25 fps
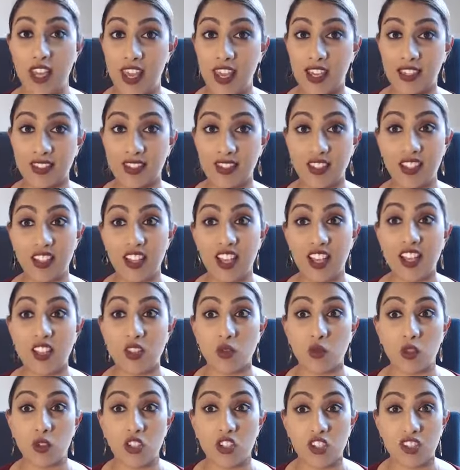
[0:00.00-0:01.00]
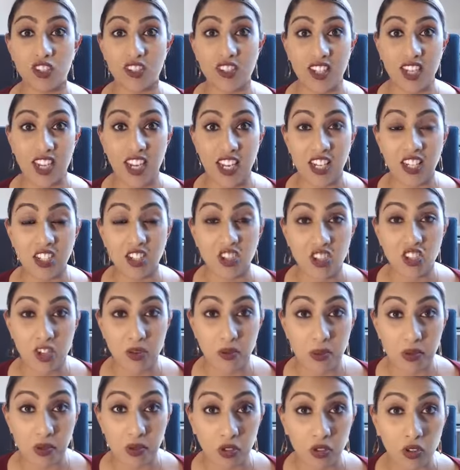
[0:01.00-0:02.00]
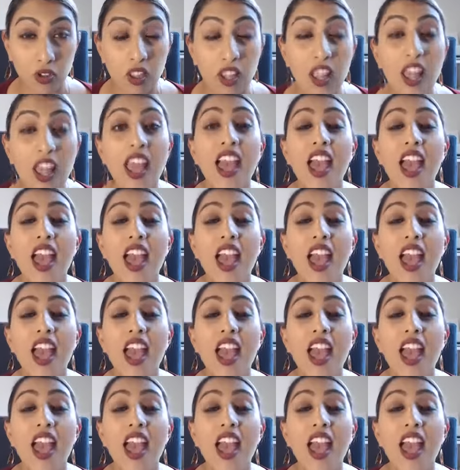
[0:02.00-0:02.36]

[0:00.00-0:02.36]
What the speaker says: exercise, which is an energy pull,